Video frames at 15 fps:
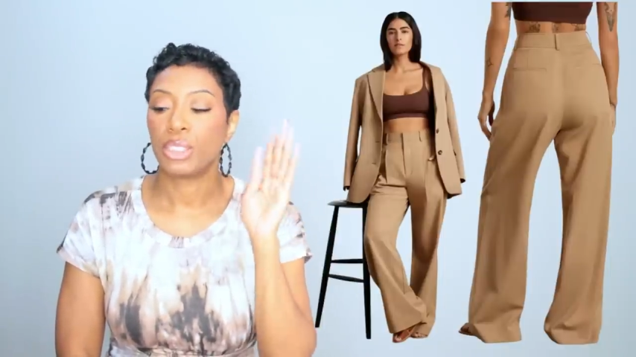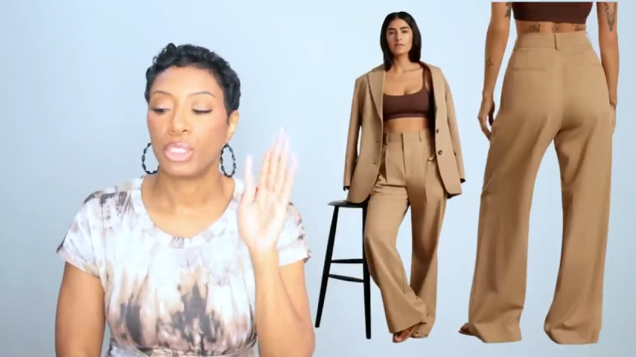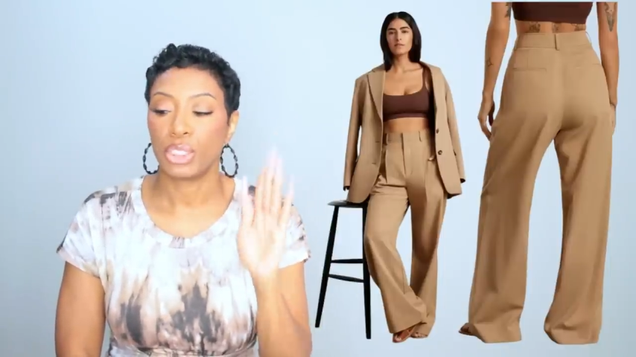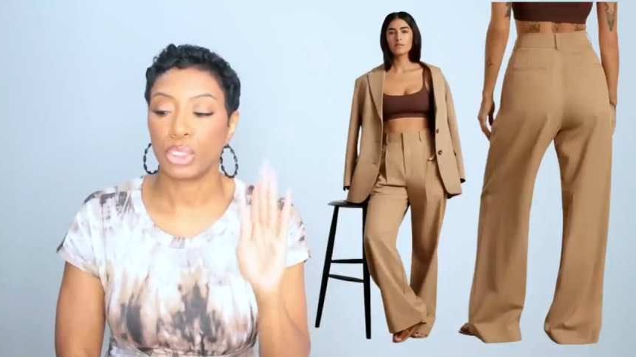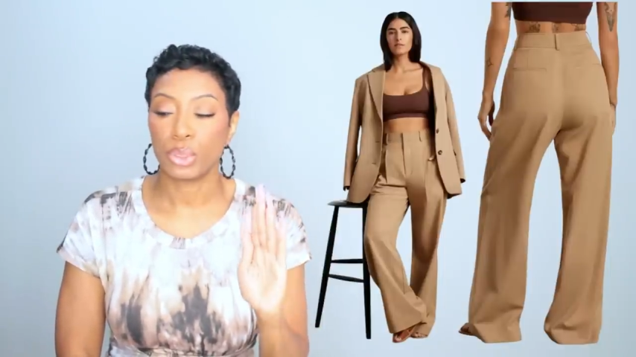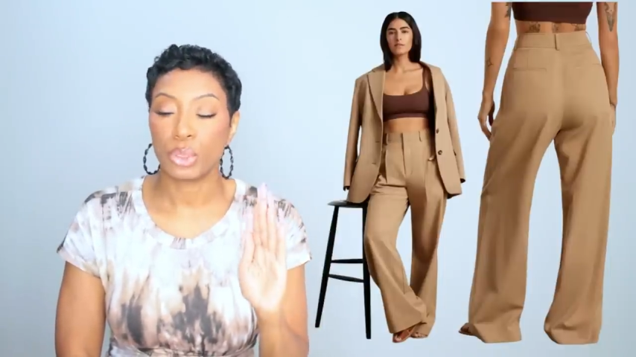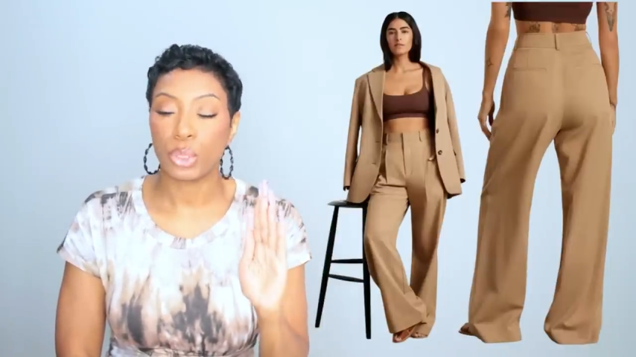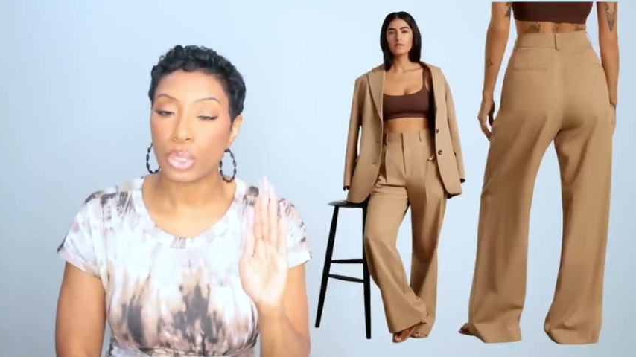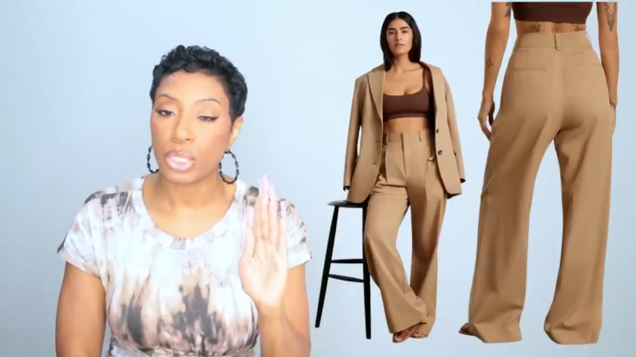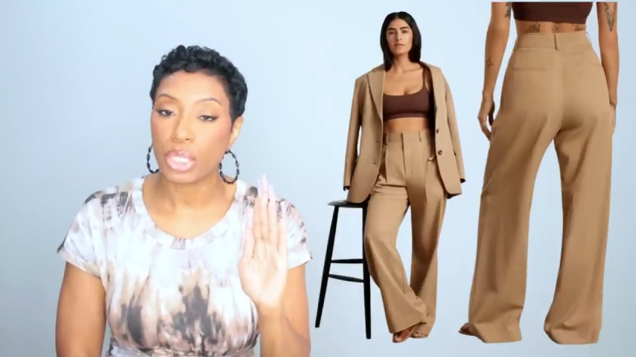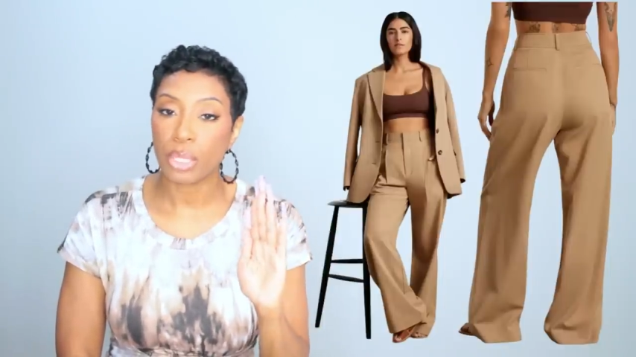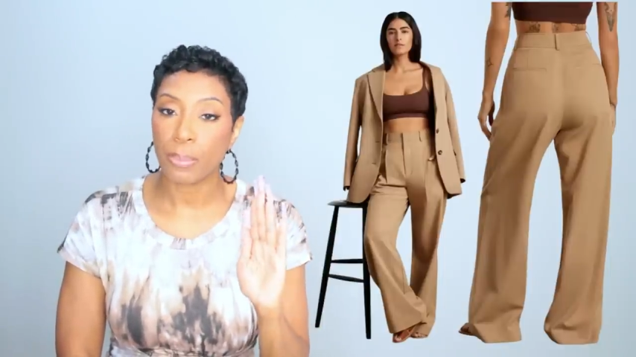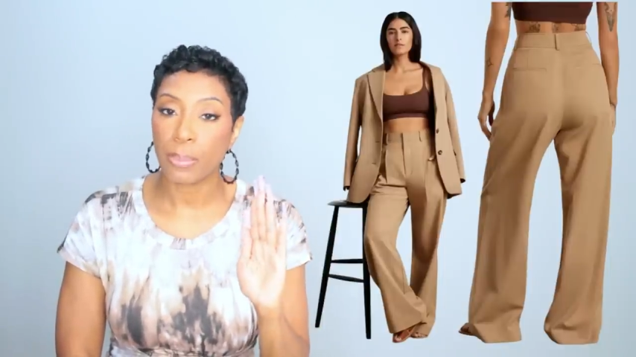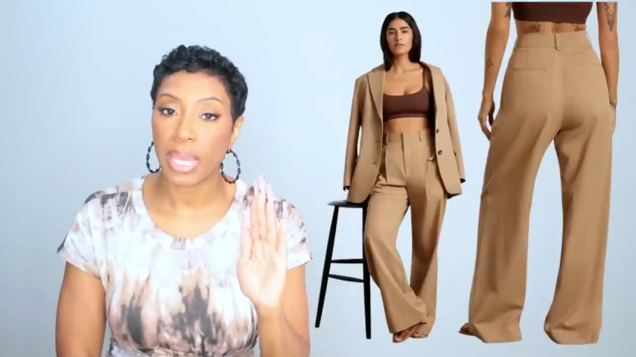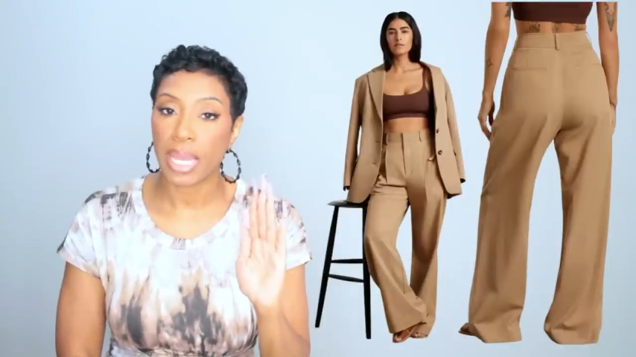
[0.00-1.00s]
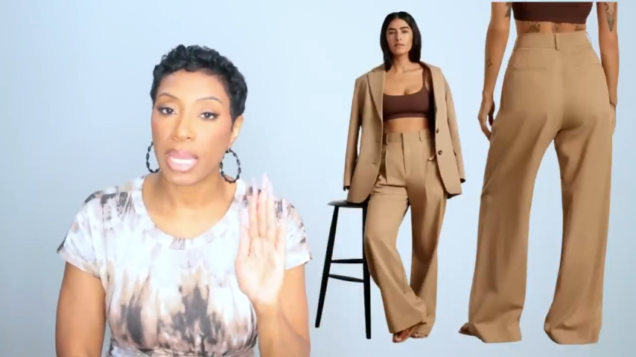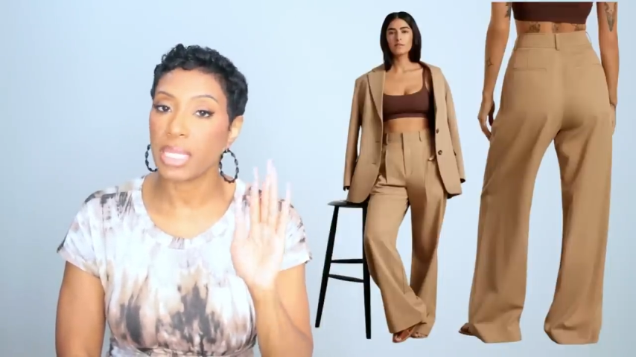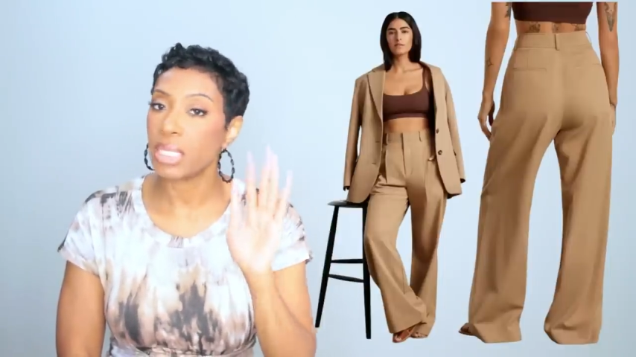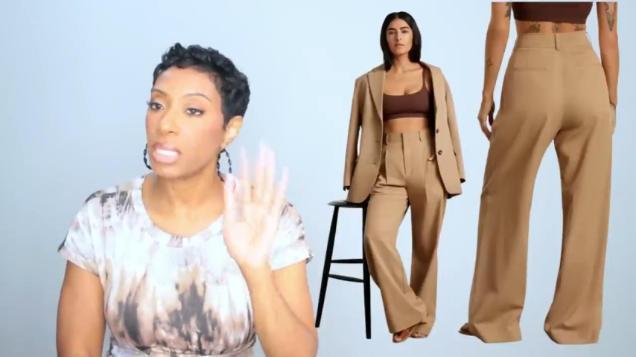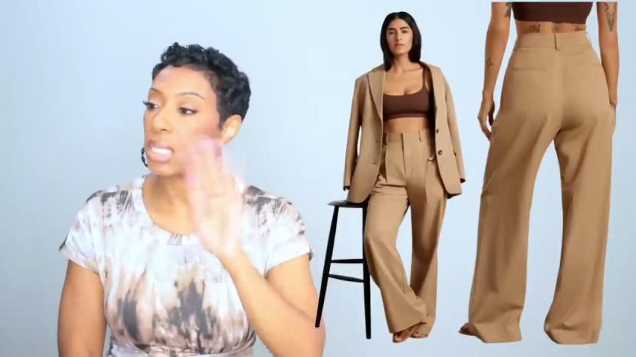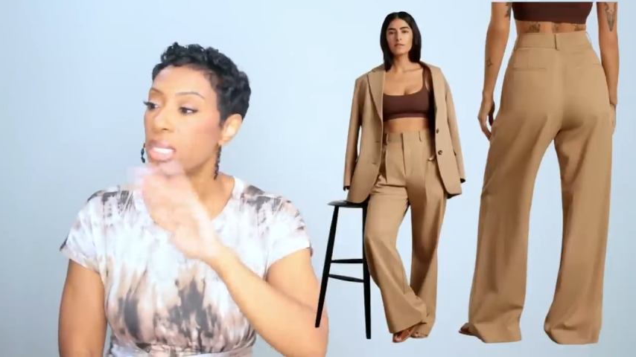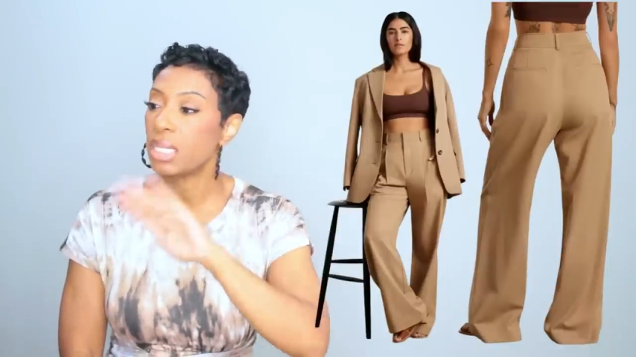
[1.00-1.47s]
So those are the
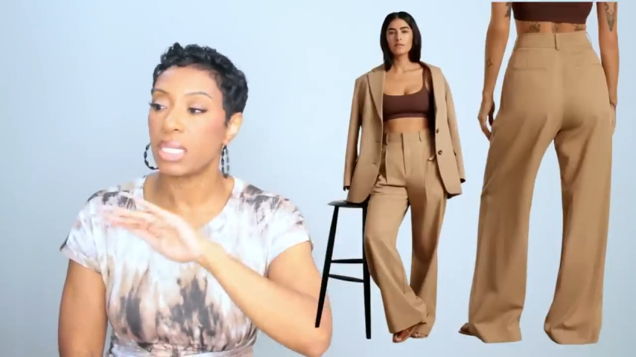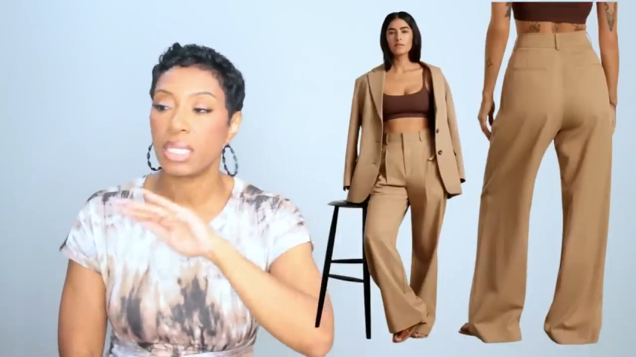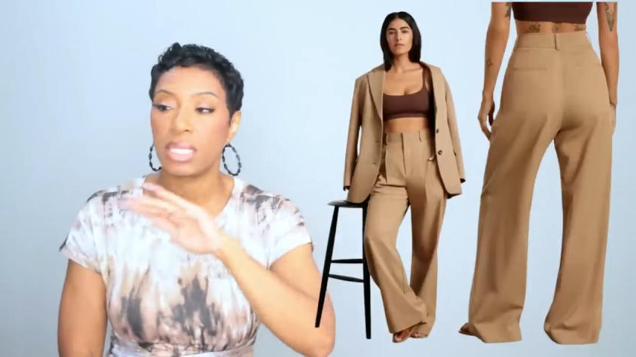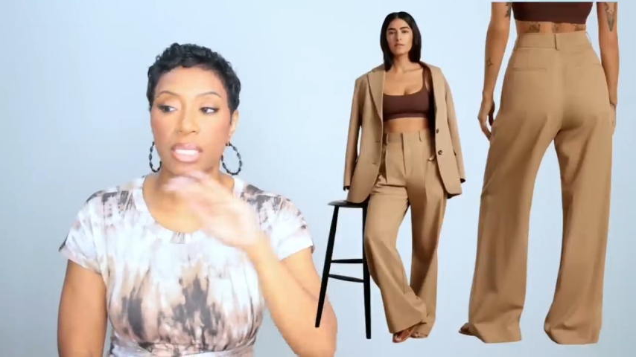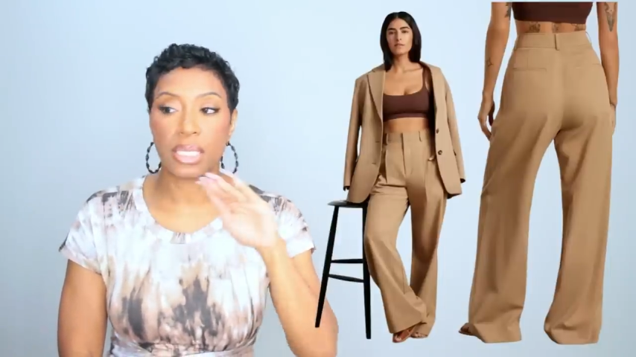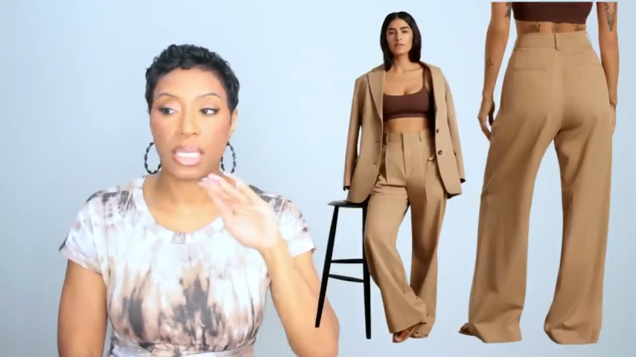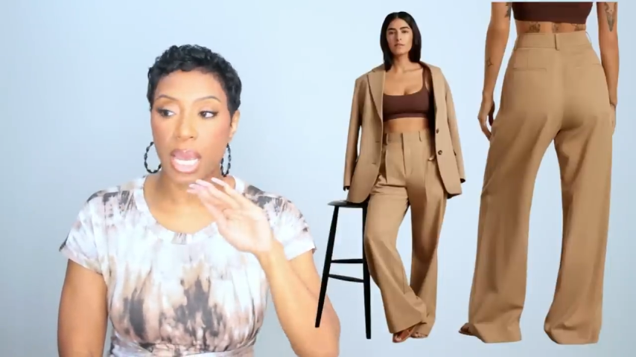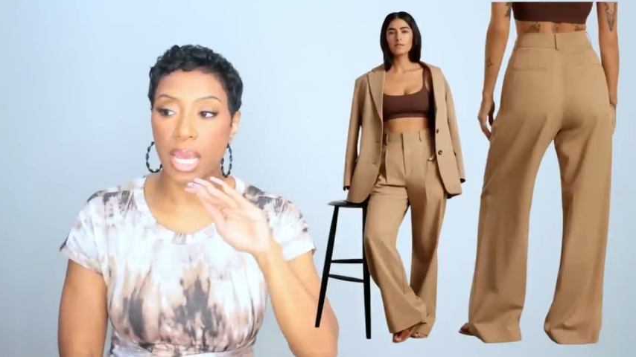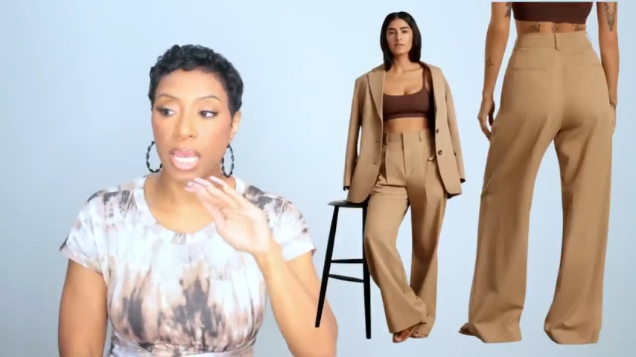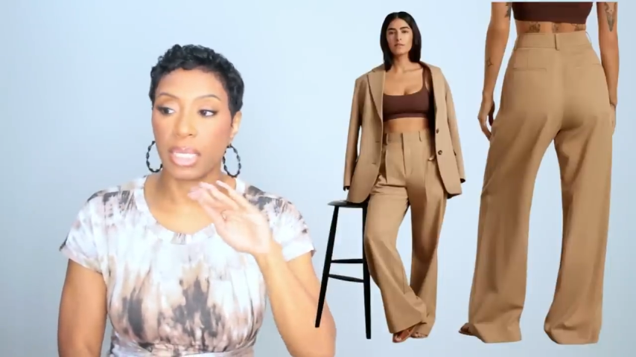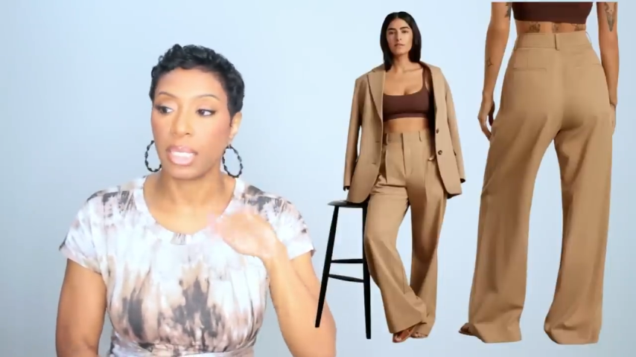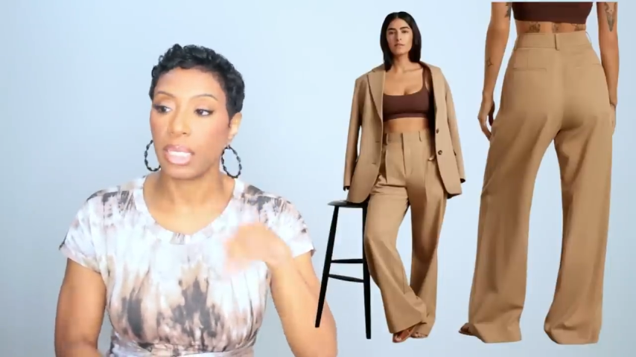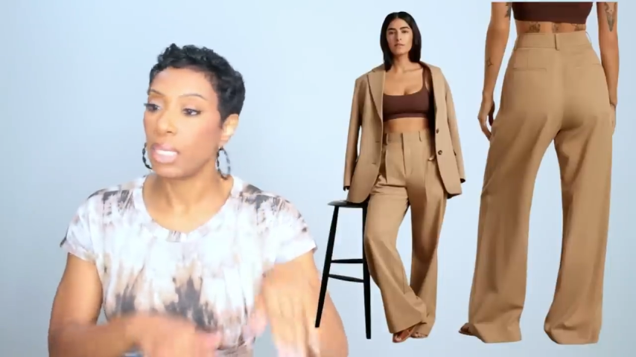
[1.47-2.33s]
pants. Done.